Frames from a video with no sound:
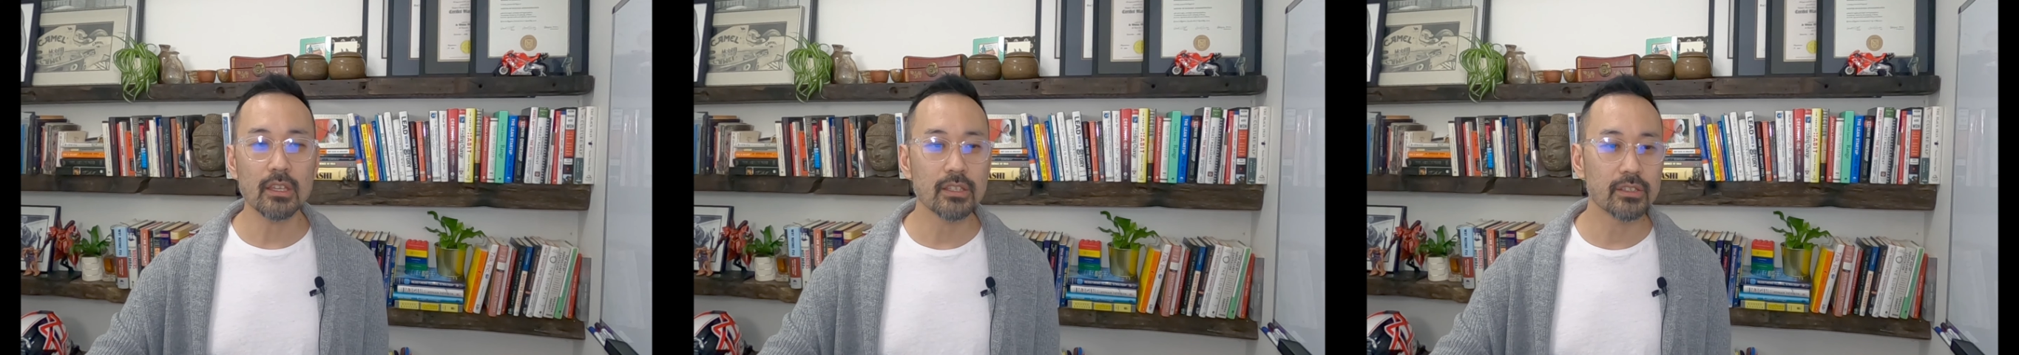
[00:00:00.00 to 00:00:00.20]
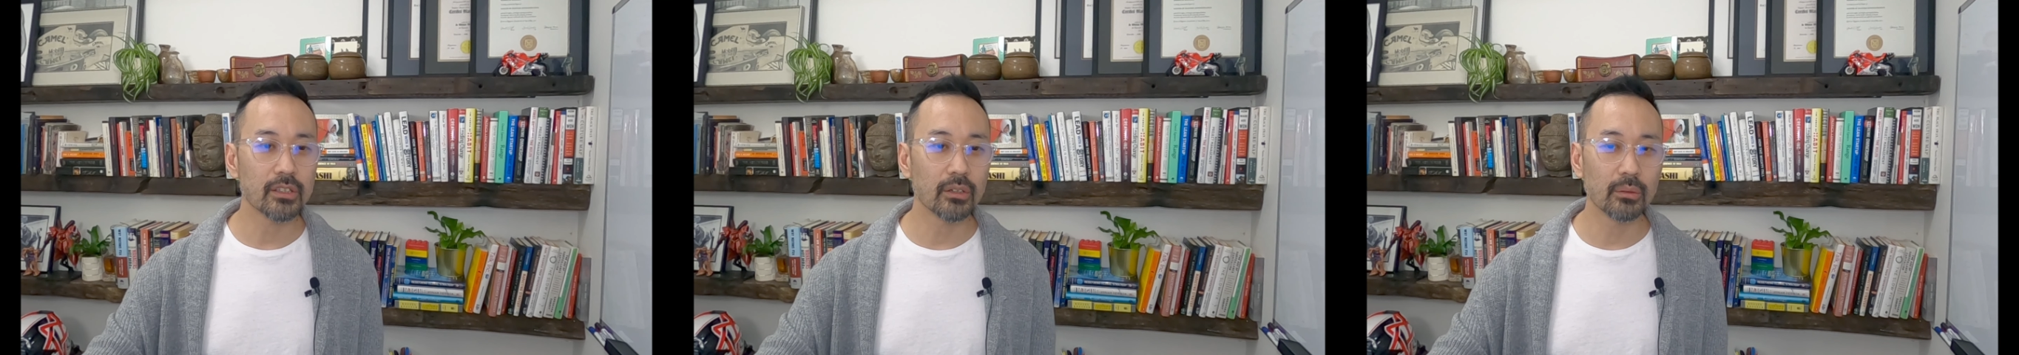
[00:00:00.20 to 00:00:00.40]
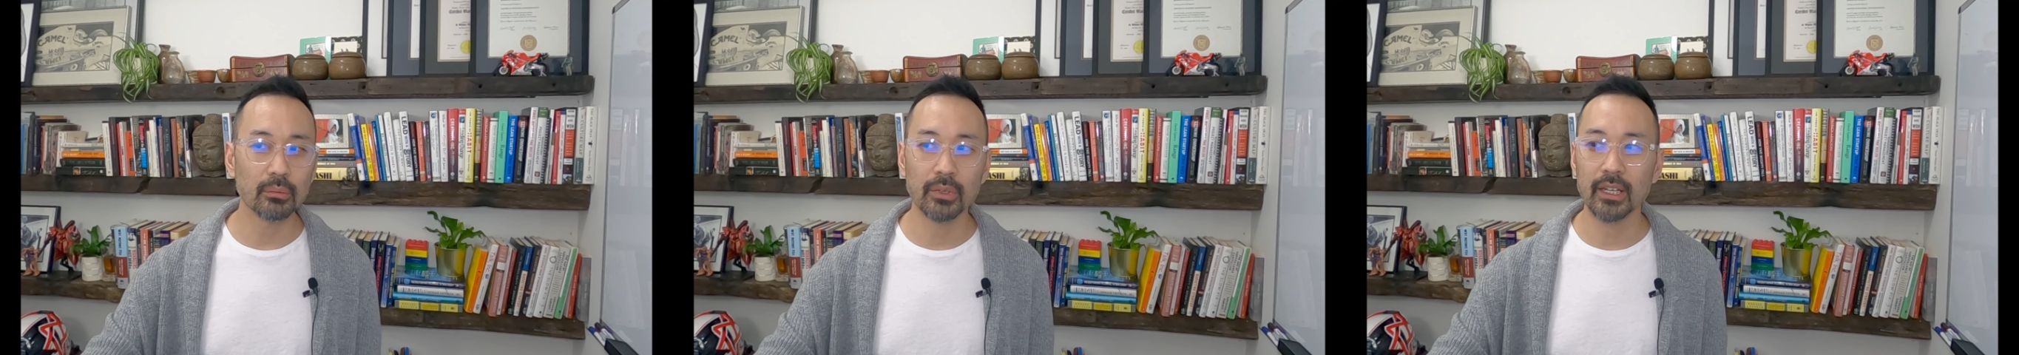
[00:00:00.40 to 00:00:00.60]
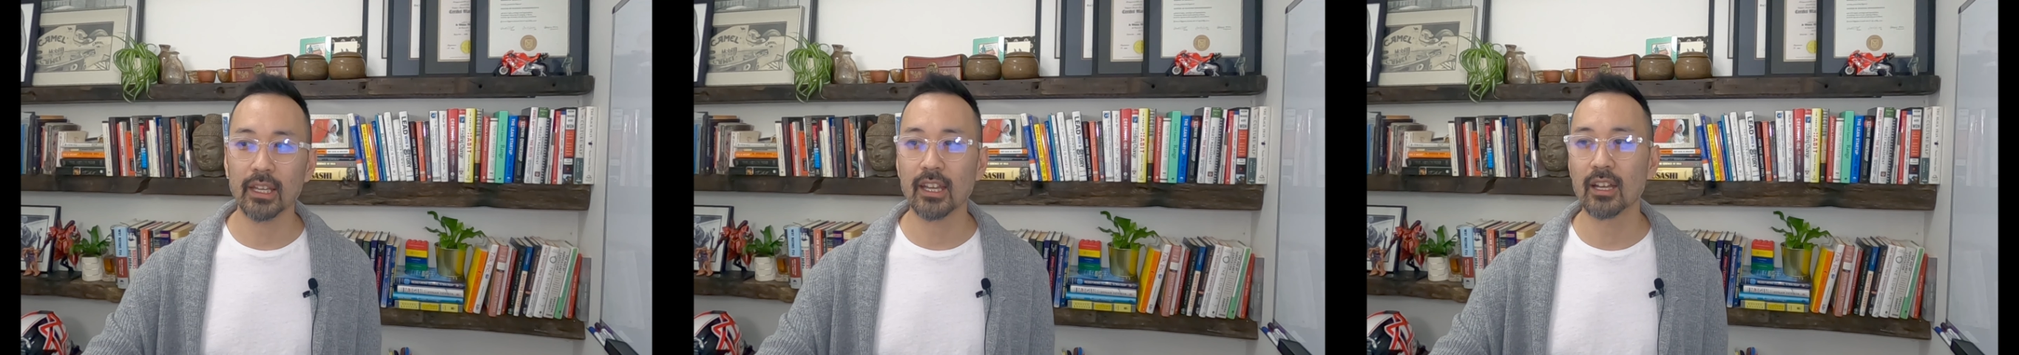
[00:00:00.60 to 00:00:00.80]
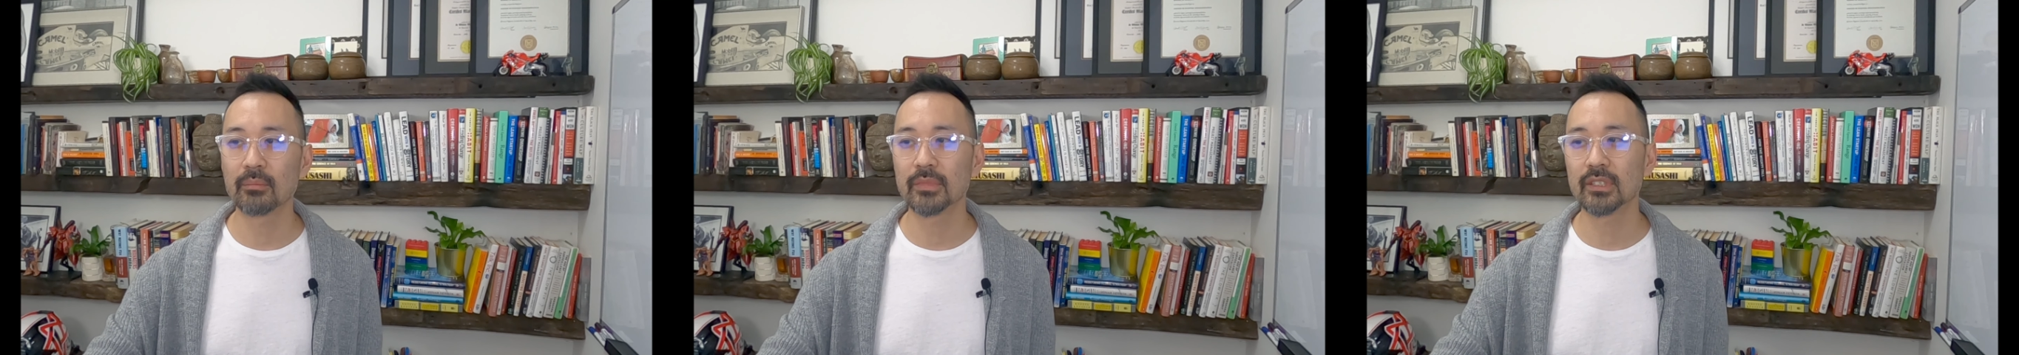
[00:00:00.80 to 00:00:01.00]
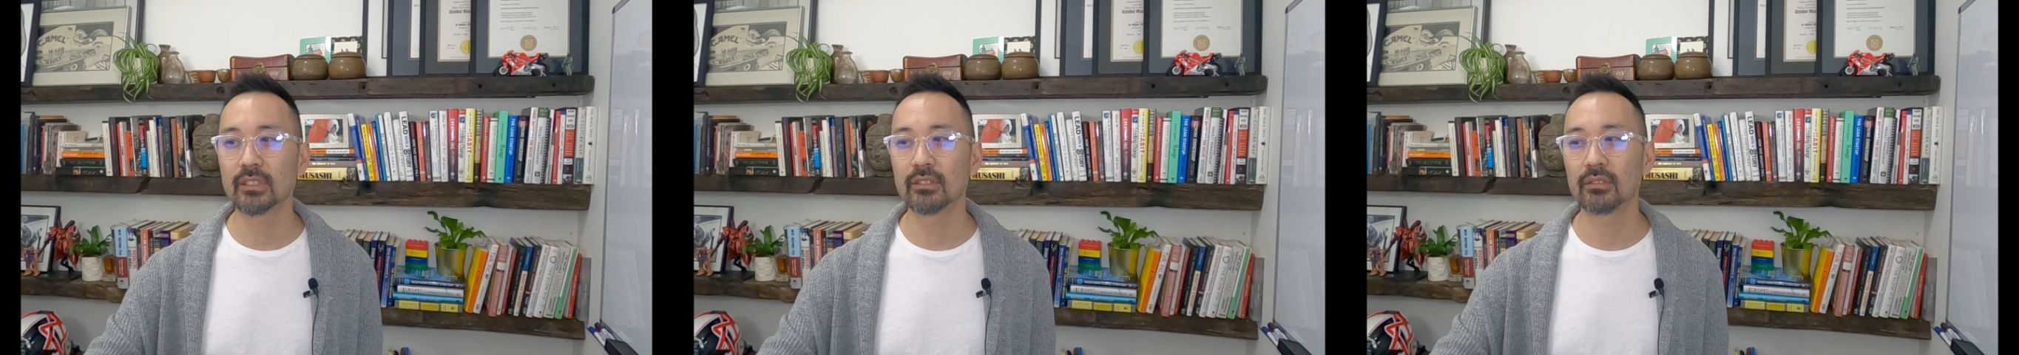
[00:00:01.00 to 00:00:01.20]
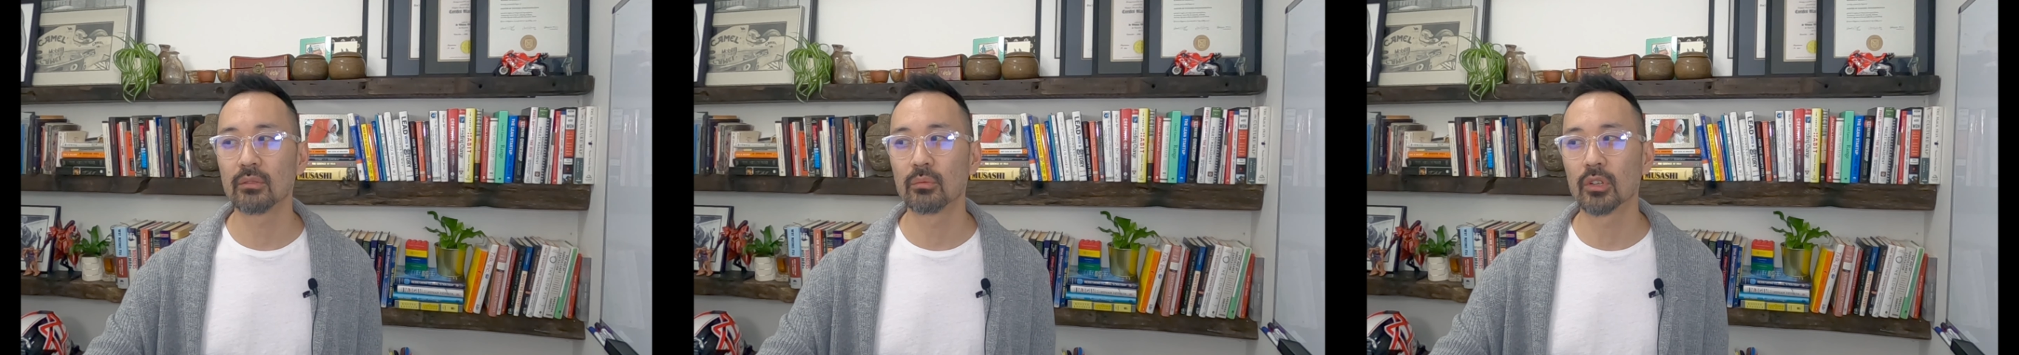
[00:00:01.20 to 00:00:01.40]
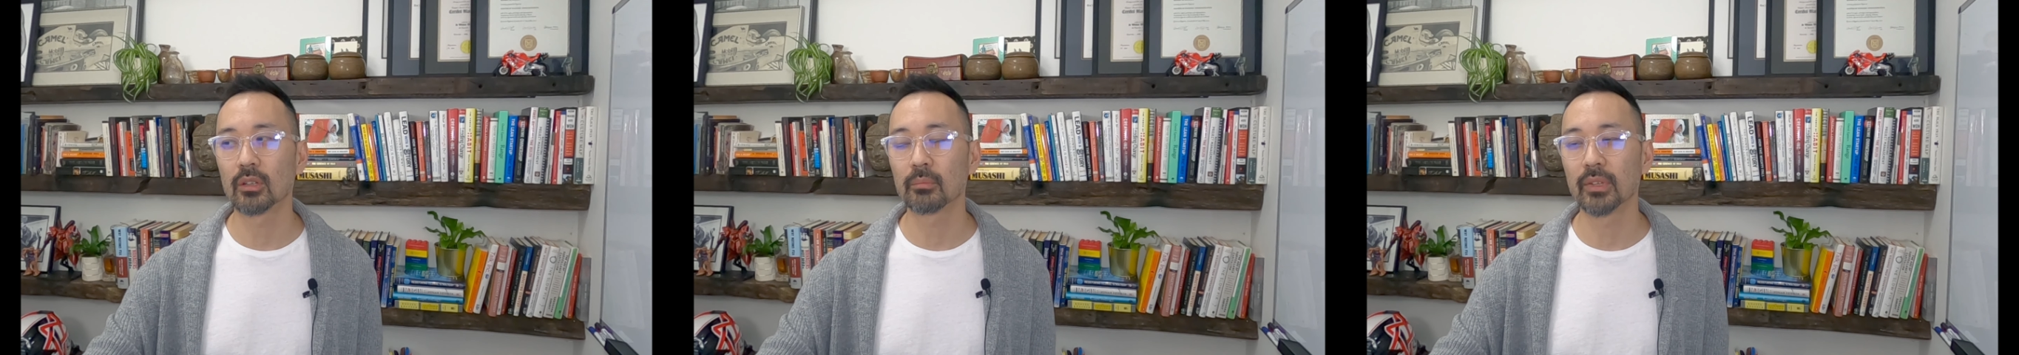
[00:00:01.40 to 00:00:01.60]
So when it comes
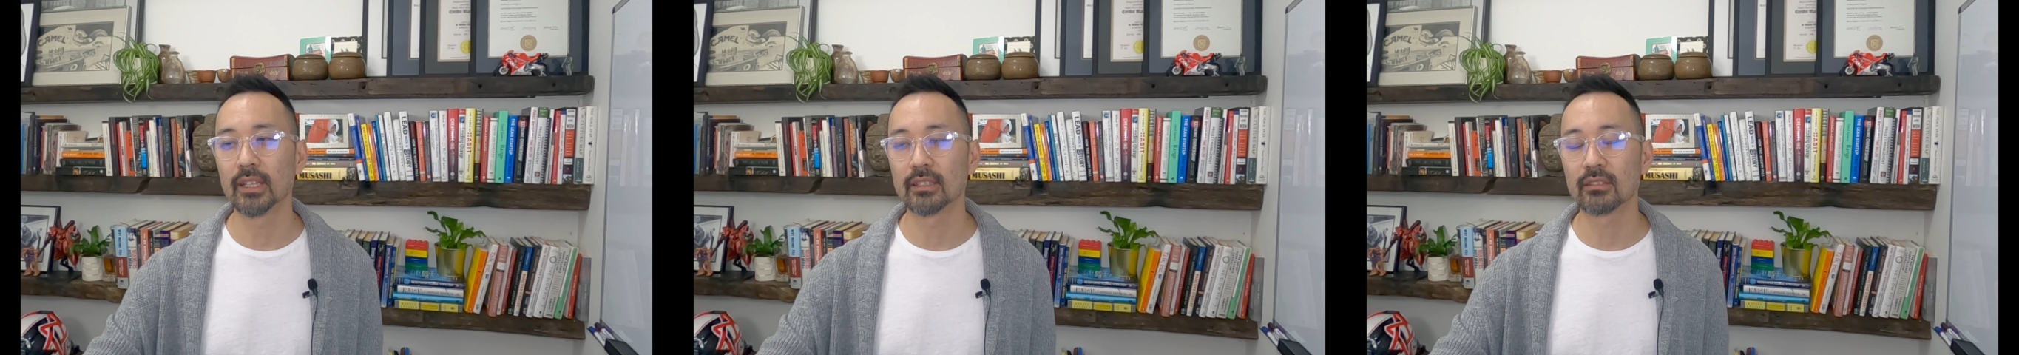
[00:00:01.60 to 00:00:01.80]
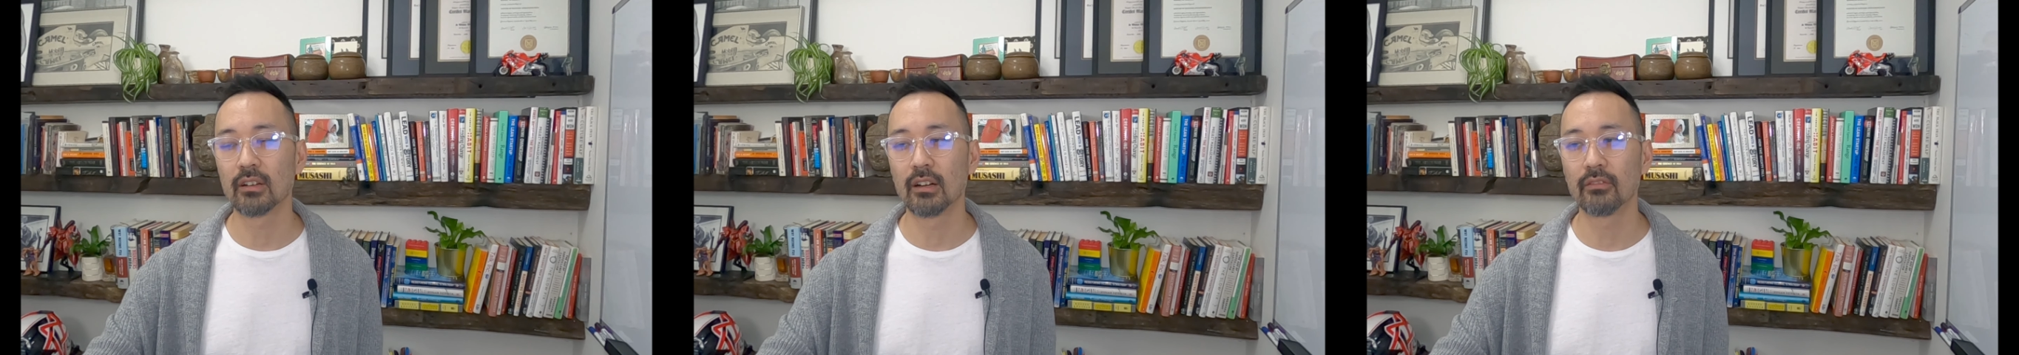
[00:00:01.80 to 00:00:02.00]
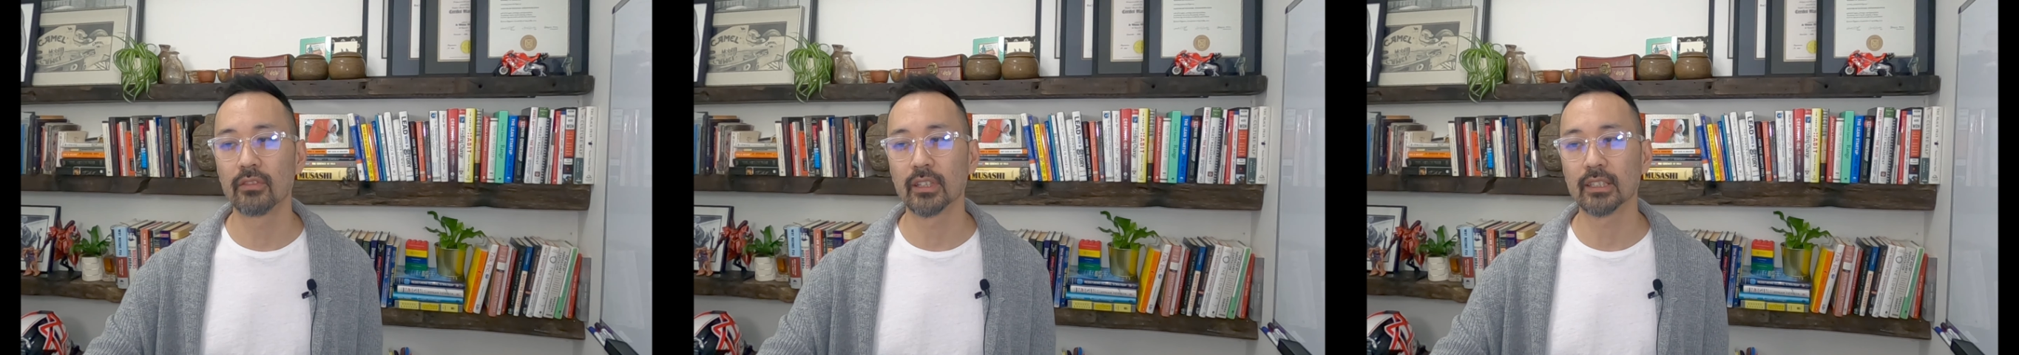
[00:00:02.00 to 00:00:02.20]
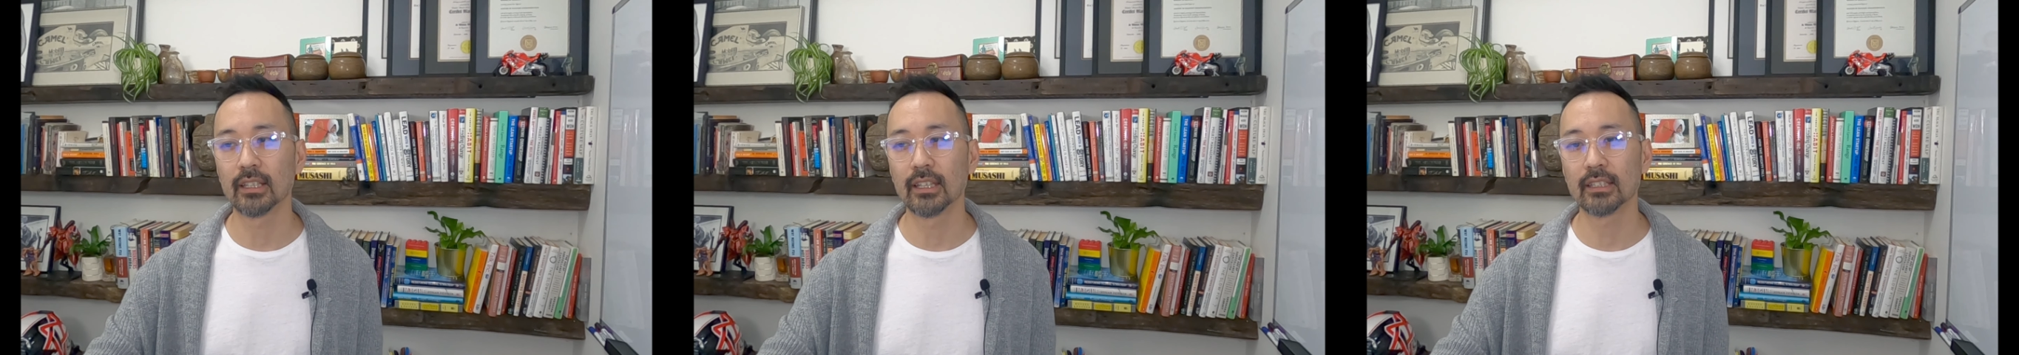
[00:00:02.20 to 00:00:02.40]
to workplace conflict,